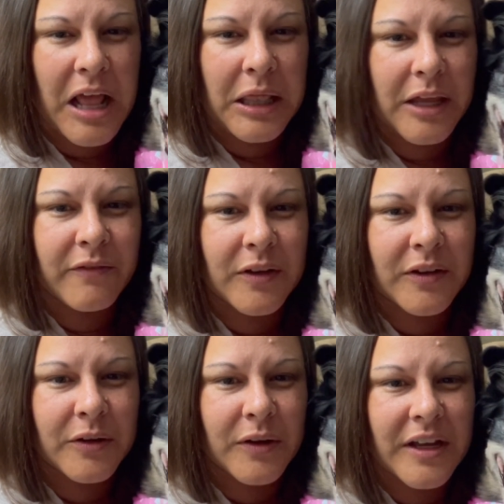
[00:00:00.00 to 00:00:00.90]
I love
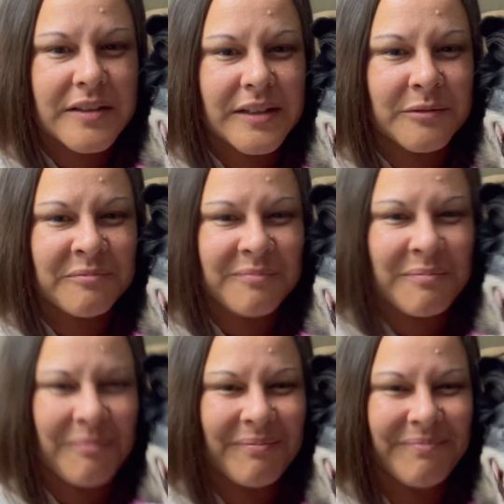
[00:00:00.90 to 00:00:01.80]
you, little cousin.
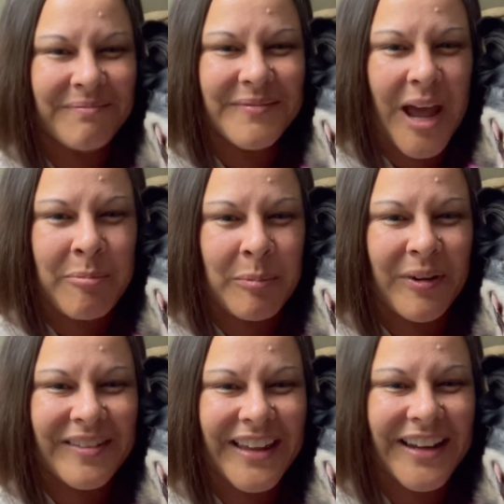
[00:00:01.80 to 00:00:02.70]
Happy
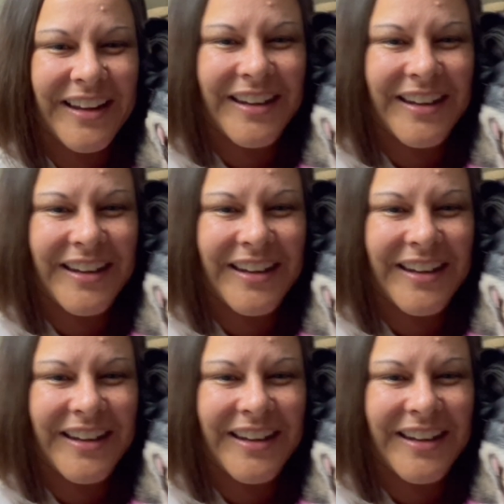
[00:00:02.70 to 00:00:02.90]
birthday.